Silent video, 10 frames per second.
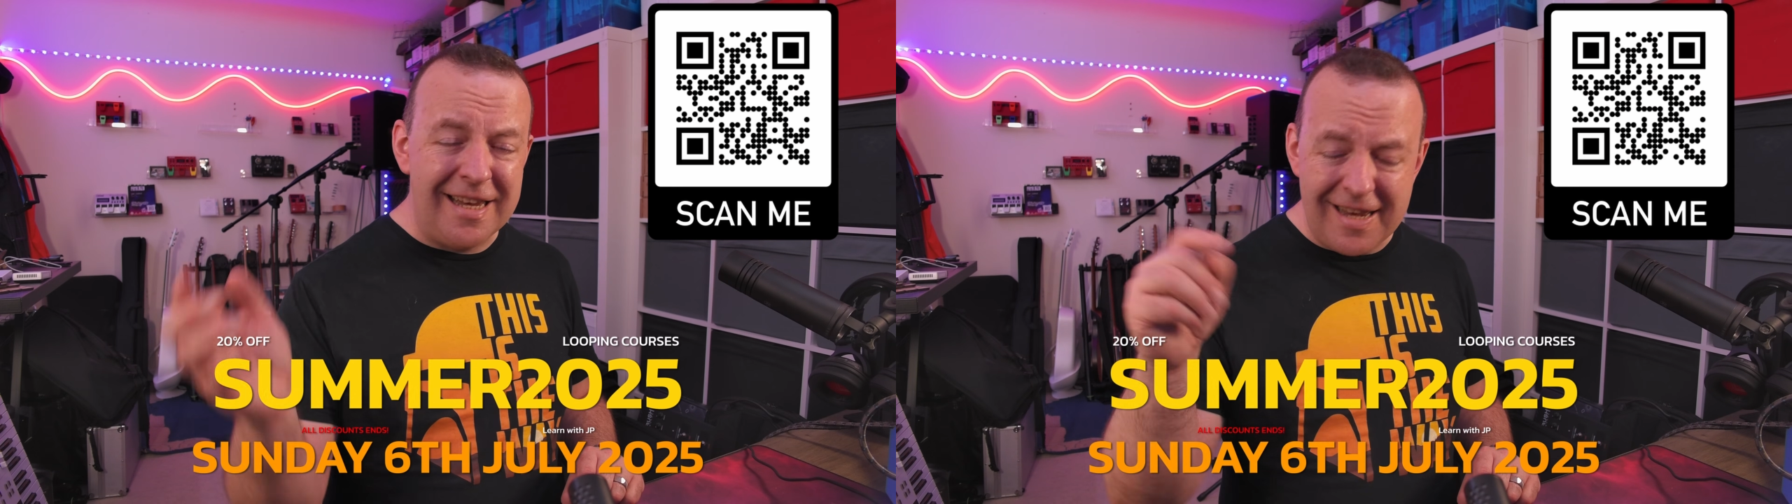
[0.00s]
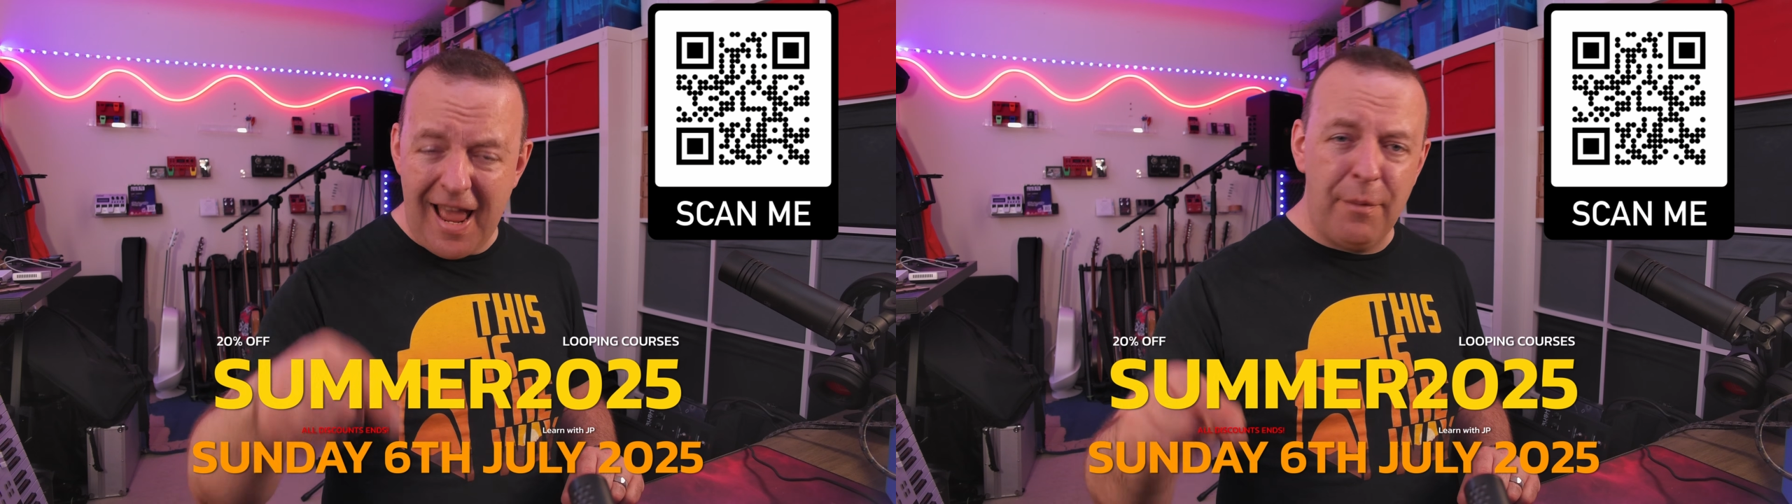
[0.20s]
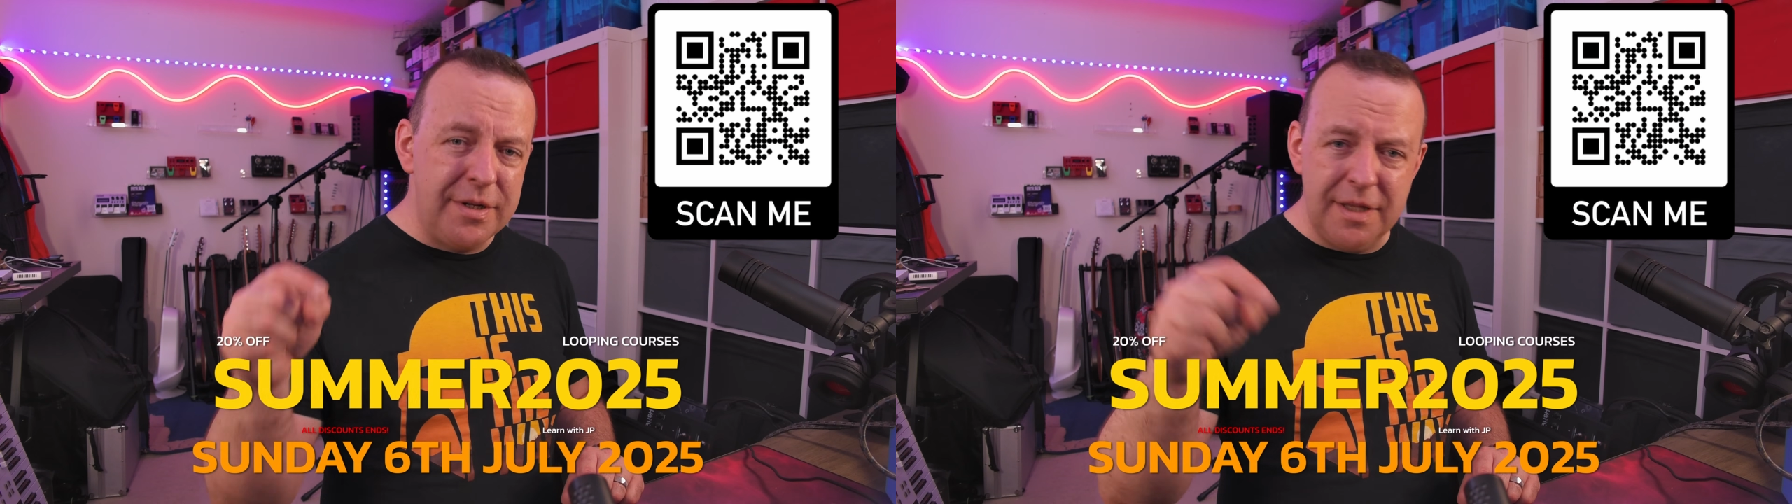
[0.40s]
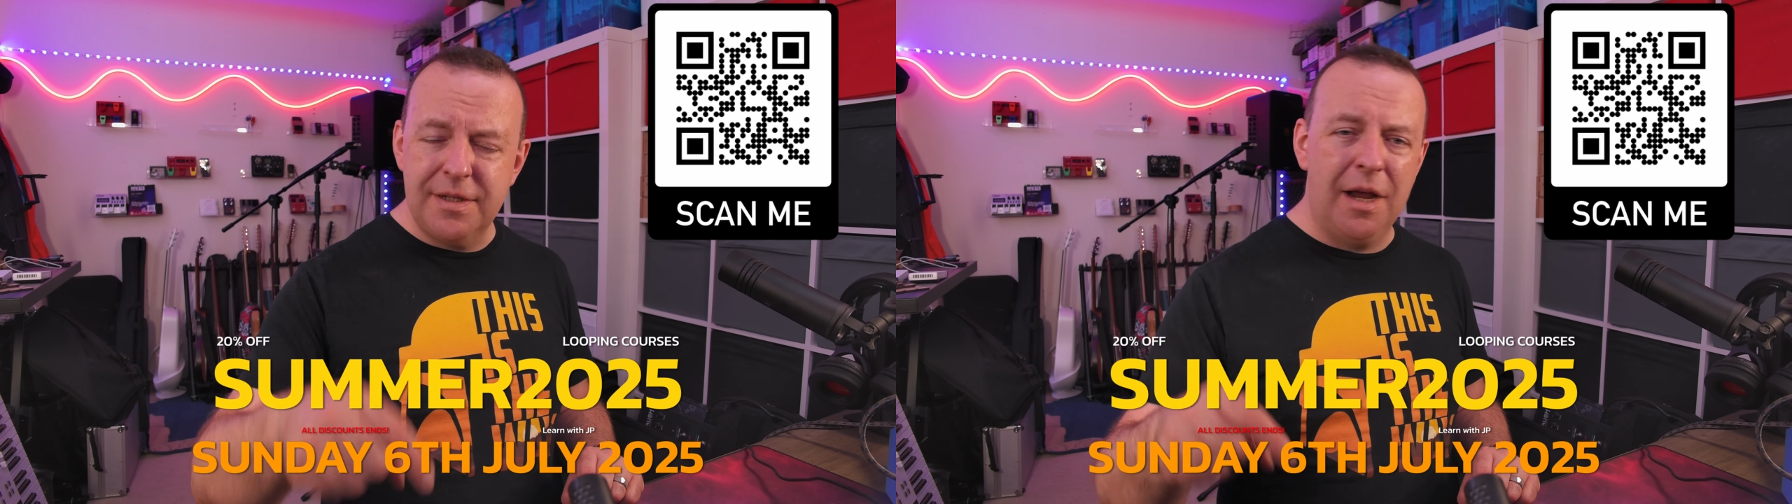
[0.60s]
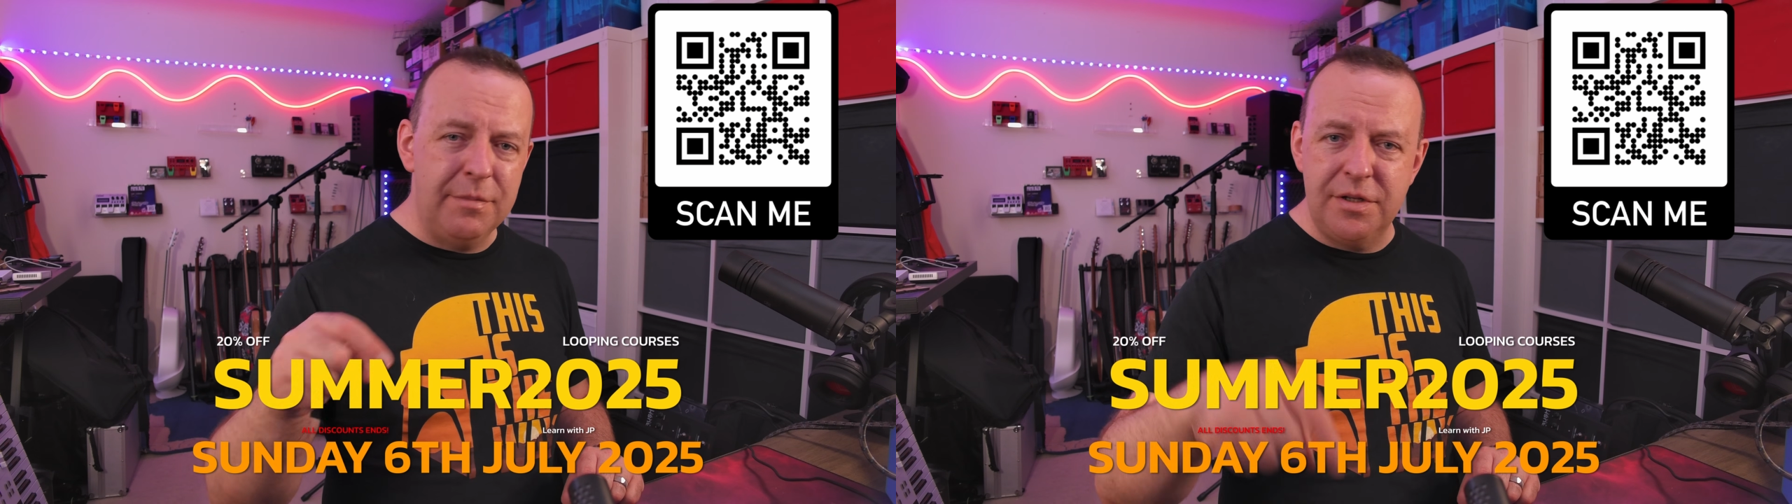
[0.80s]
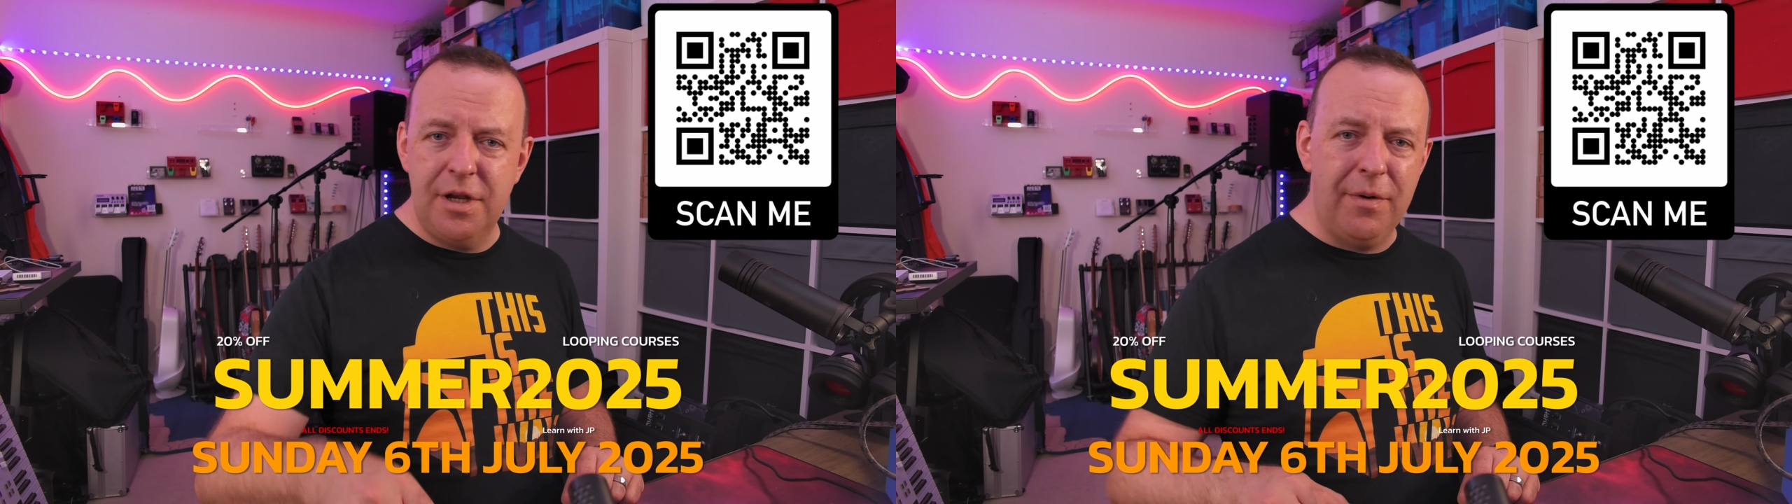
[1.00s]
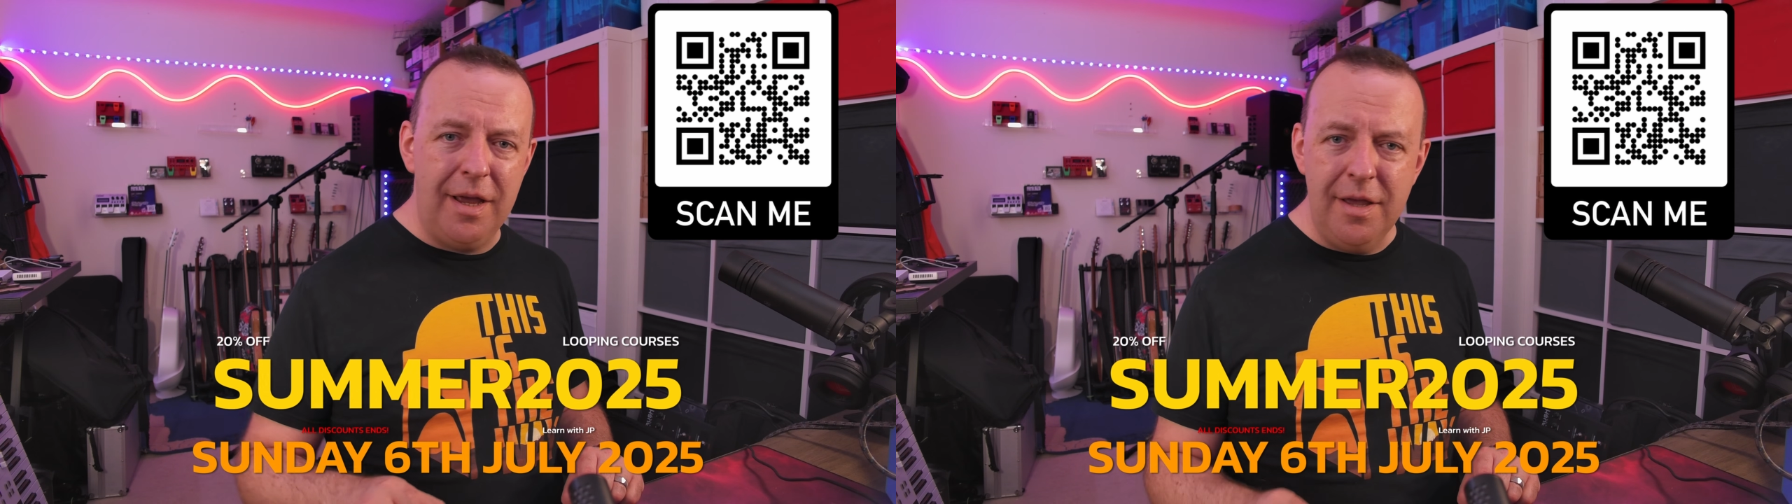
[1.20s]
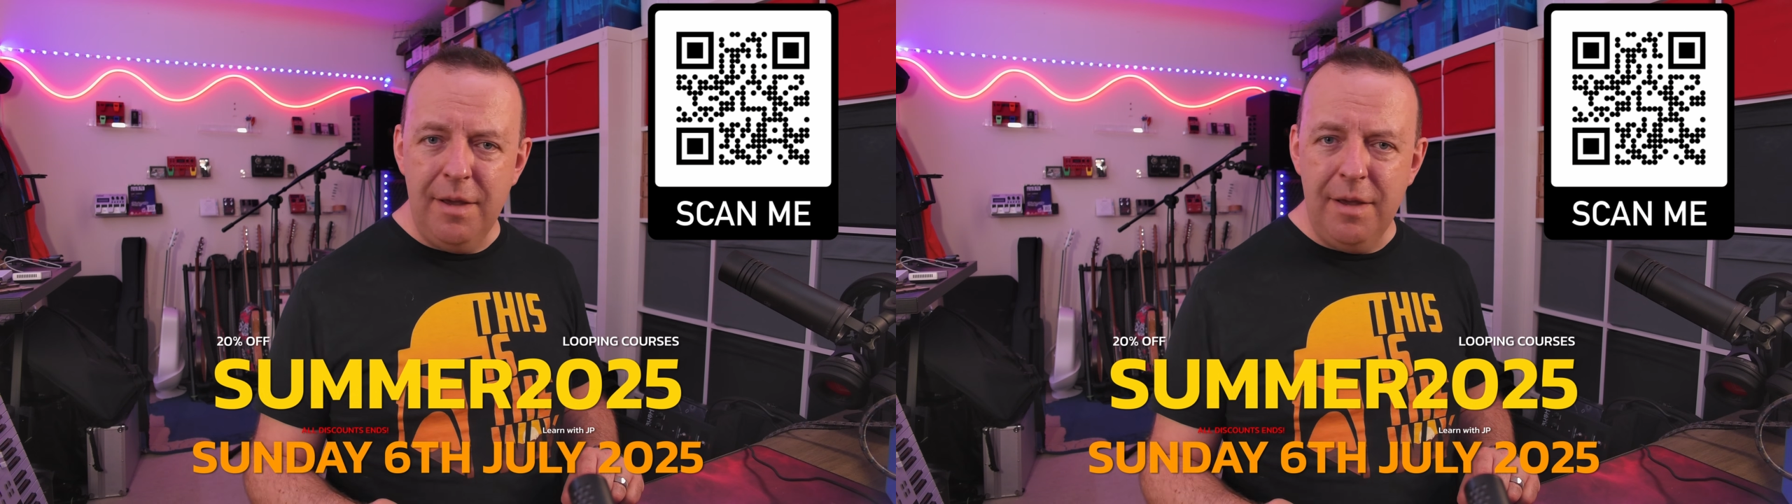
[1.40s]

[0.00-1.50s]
now is the time to do it,